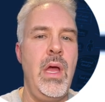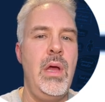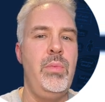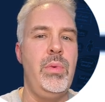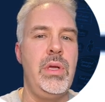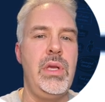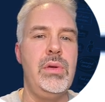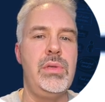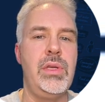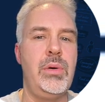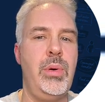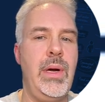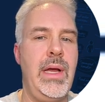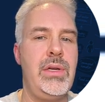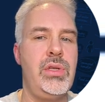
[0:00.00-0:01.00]
We'll use the
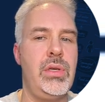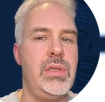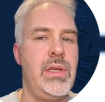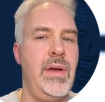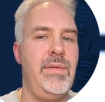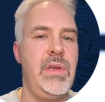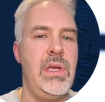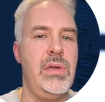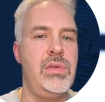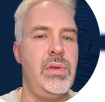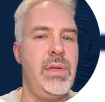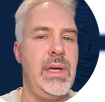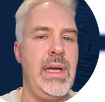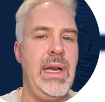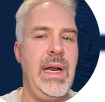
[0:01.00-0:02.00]
credentials of the user
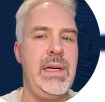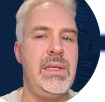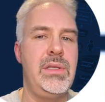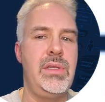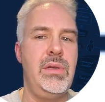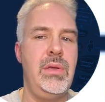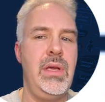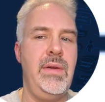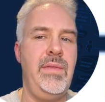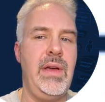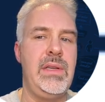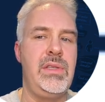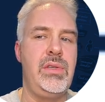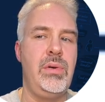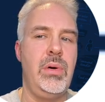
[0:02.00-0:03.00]
that connected to the
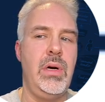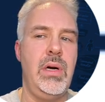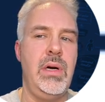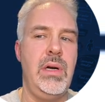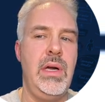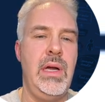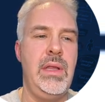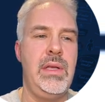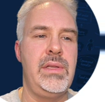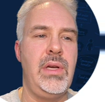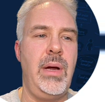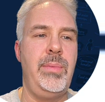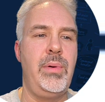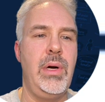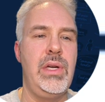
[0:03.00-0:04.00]
event store, and this
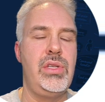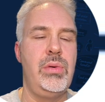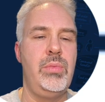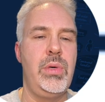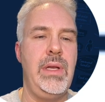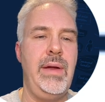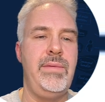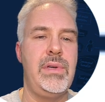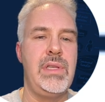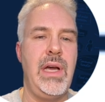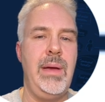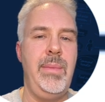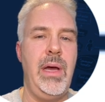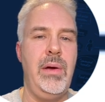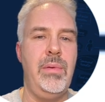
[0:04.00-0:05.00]
operation will never
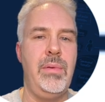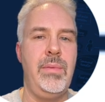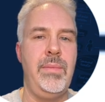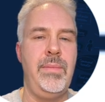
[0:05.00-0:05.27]
time out.